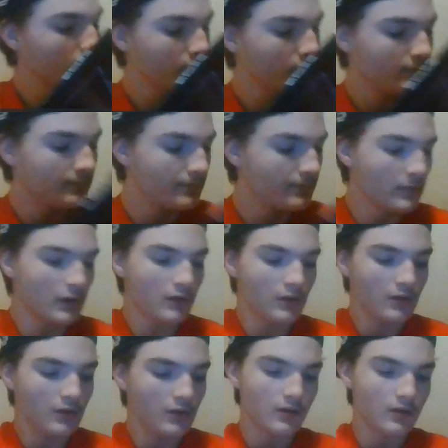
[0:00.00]
cool.
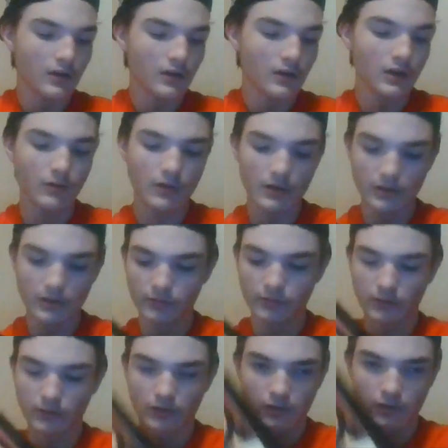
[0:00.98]

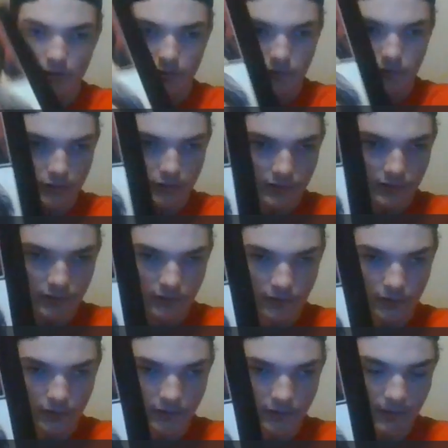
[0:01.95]
Anyways, this
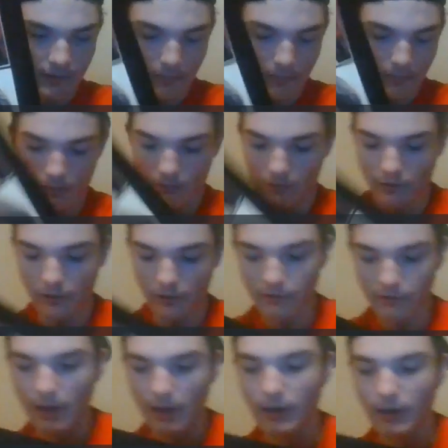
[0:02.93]
is a December
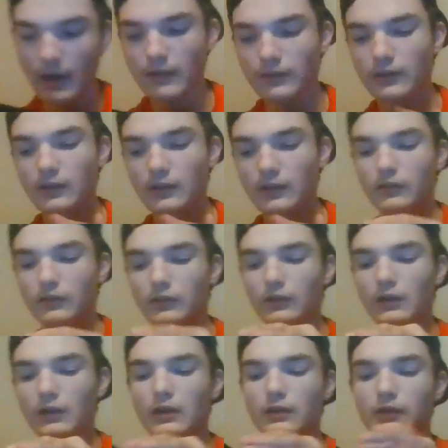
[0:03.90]
release. I got this,
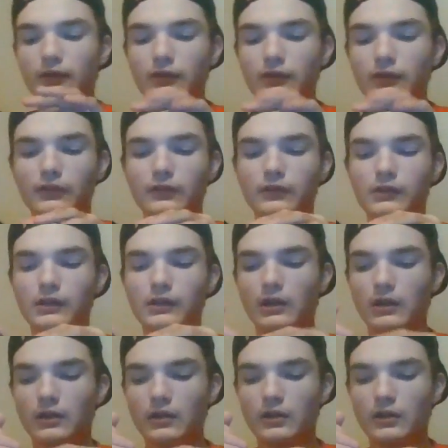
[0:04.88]
this is
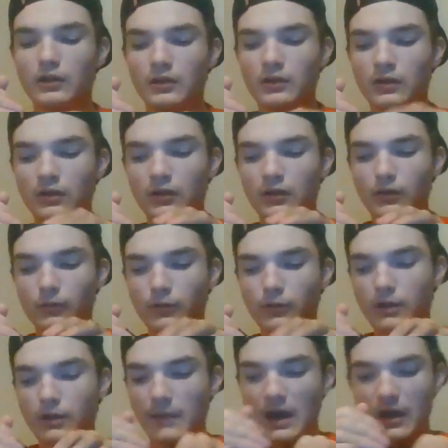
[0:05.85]
the
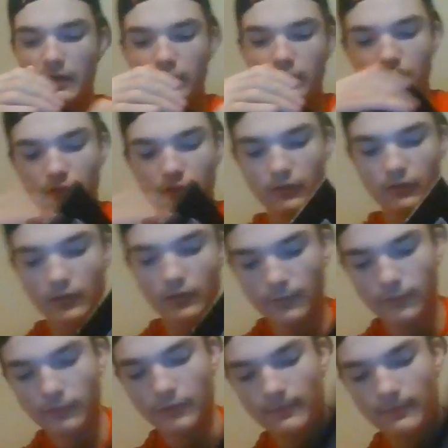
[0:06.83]
remastered